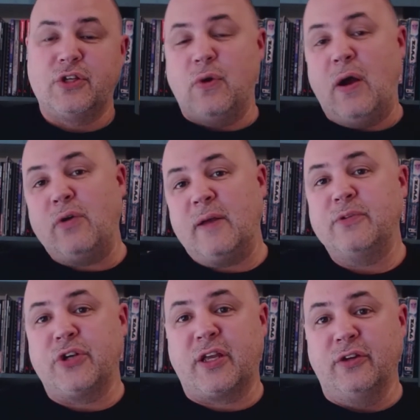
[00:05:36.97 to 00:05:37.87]
So out
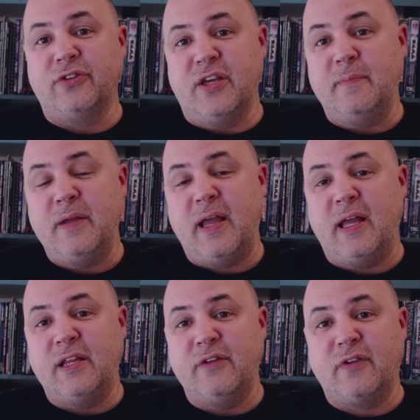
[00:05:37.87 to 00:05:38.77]
comes your Kill Team,
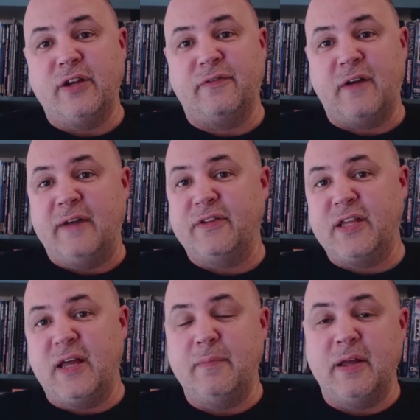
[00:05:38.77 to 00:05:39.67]
and you've got your 5
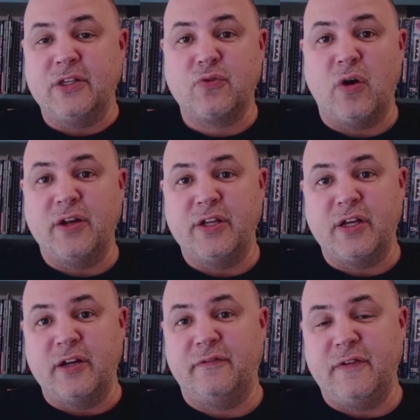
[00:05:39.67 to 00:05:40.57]
to 10 man squad, and
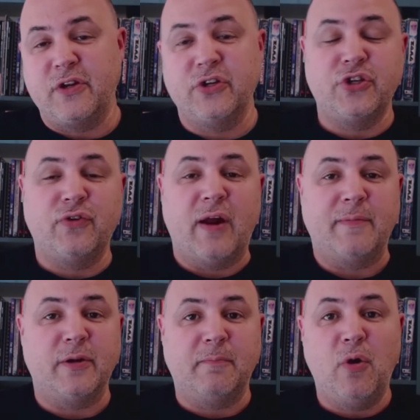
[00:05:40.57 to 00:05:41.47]
you've got your figures, you
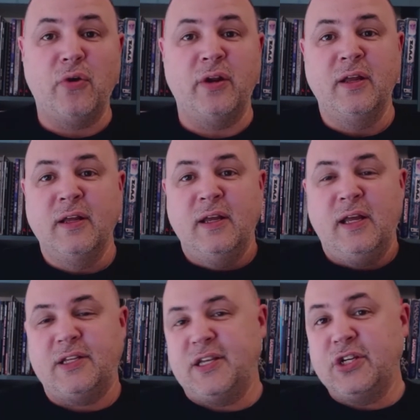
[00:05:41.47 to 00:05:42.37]
grab your opponent,
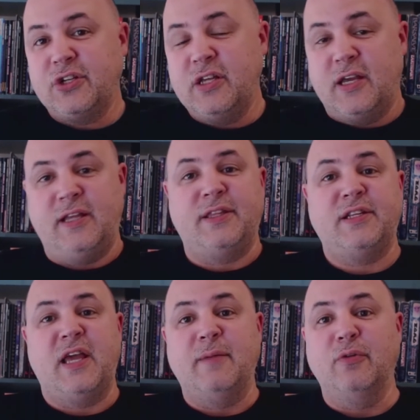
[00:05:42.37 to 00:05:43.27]
and essentially you hit
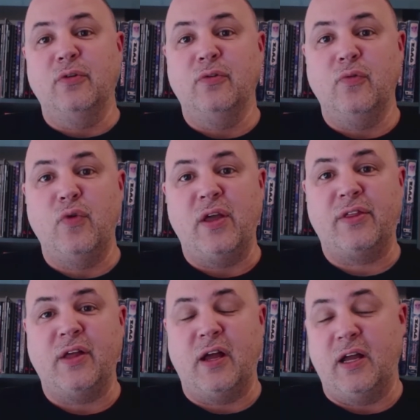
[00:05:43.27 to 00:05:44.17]
the table with